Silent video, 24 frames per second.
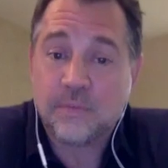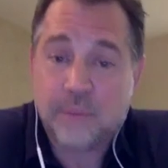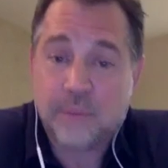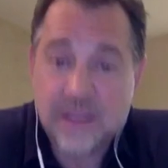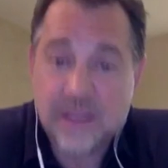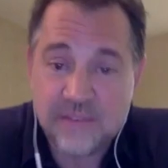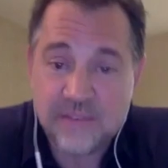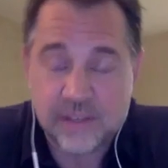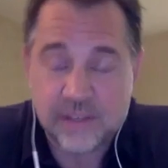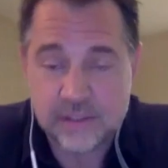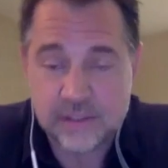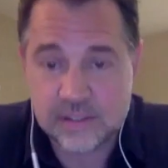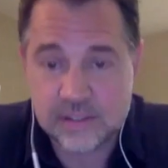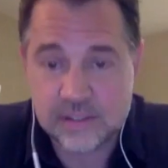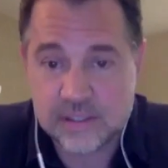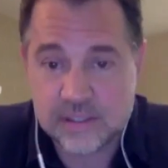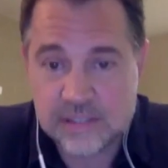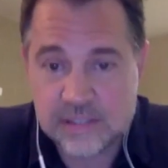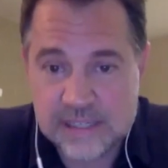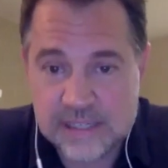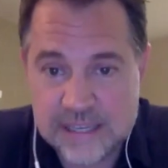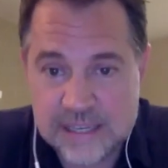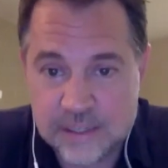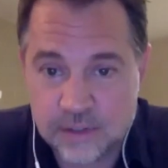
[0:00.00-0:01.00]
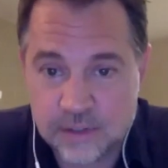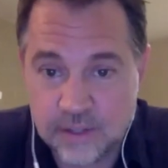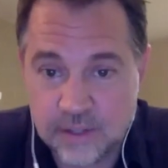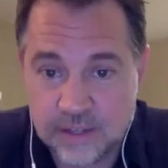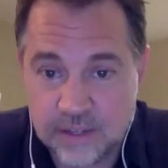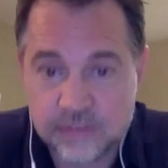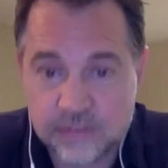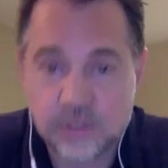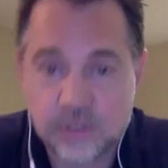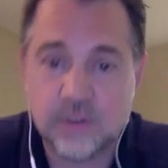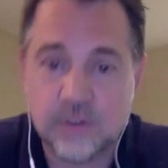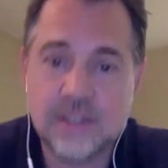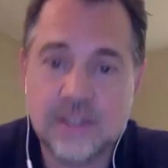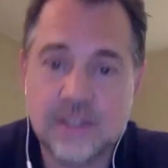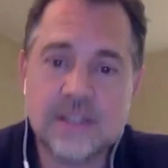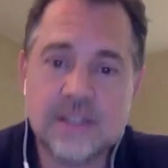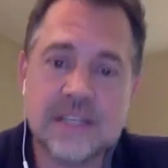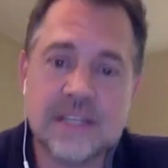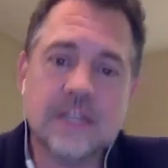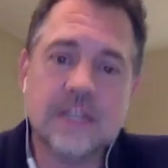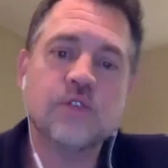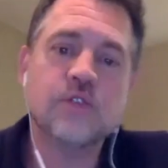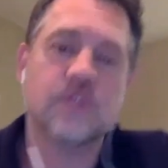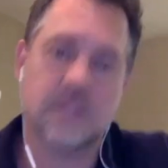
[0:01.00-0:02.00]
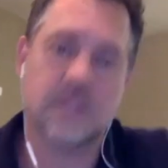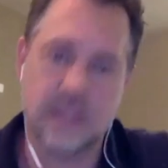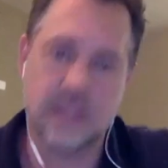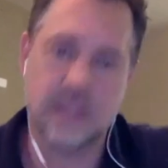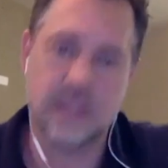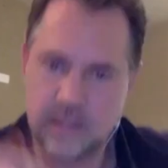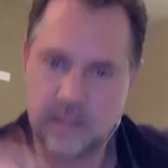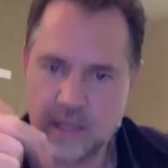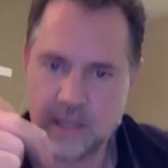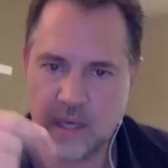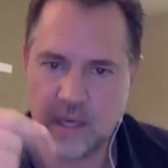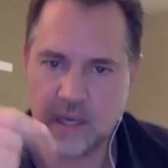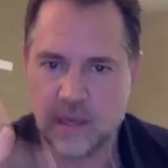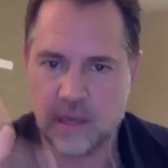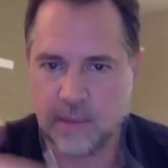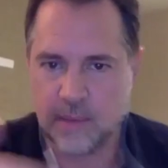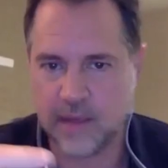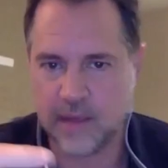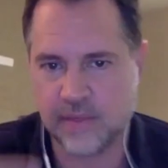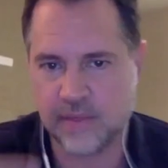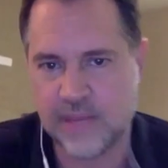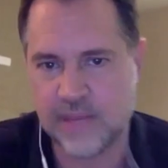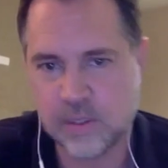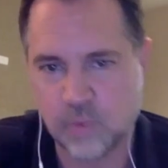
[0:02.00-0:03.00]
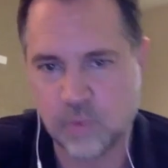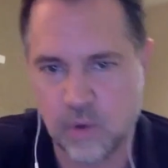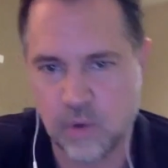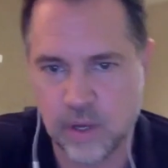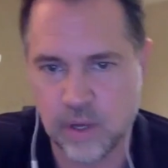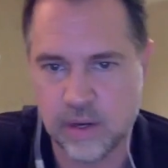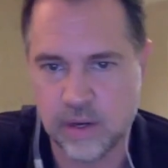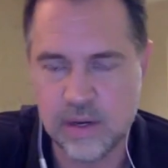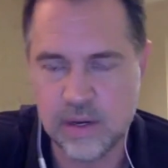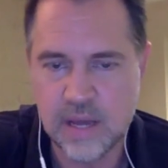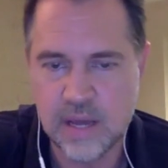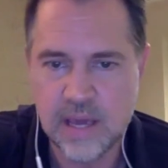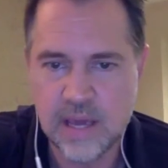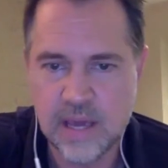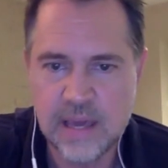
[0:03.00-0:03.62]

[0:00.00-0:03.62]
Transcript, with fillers: pivots in your life, yeah. so it is interesting thinking about this one.